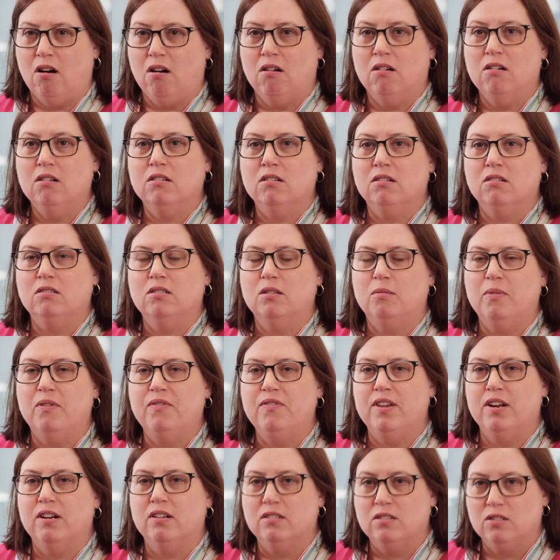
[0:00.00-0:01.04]
all or some
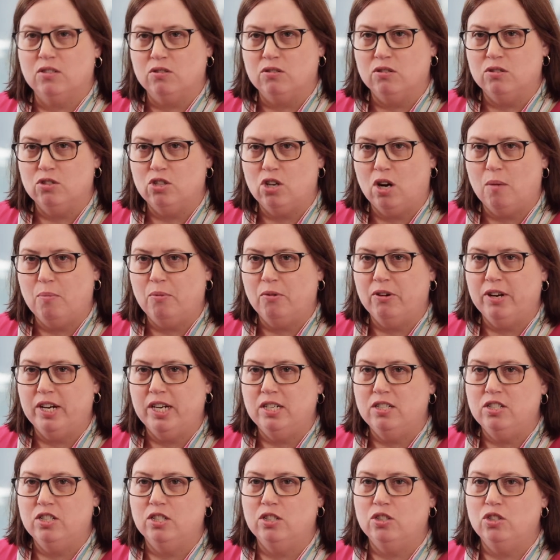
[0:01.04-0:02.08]
of their disclosure
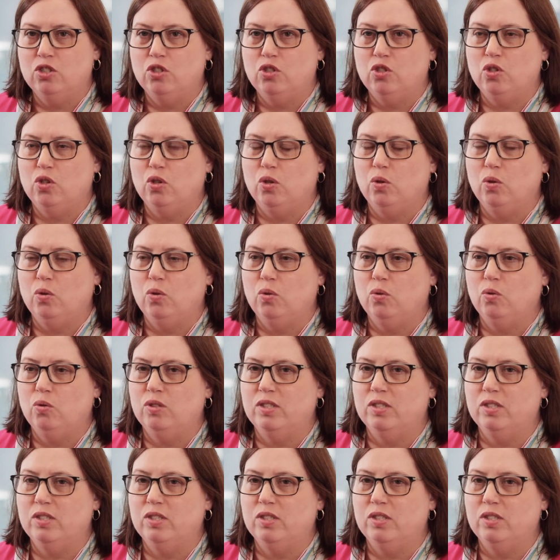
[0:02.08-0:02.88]
operations to